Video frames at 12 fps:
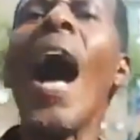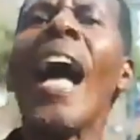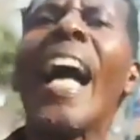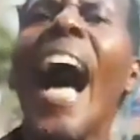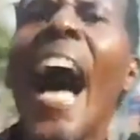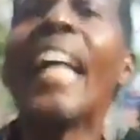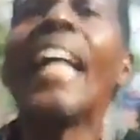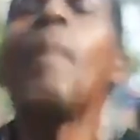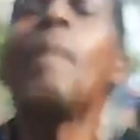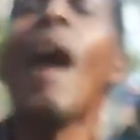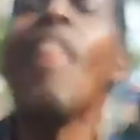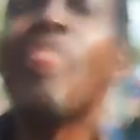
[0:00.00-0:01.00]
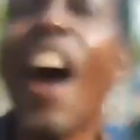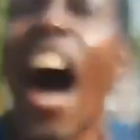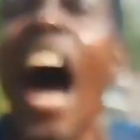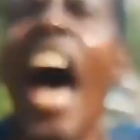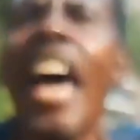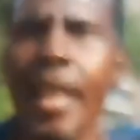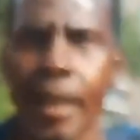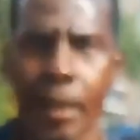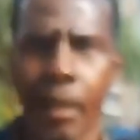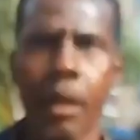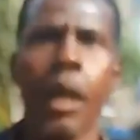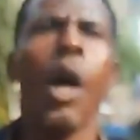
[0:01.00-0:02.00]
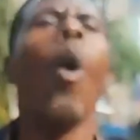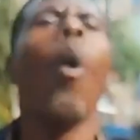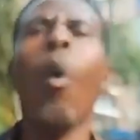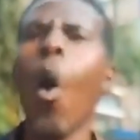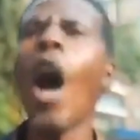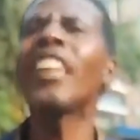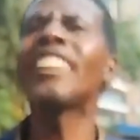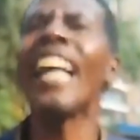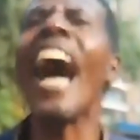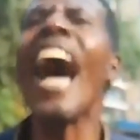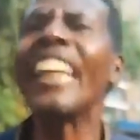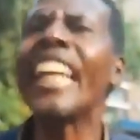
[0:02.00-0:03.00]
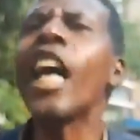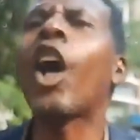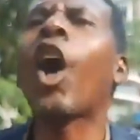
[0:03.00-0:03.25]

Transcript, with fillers: Wangare Mazai was a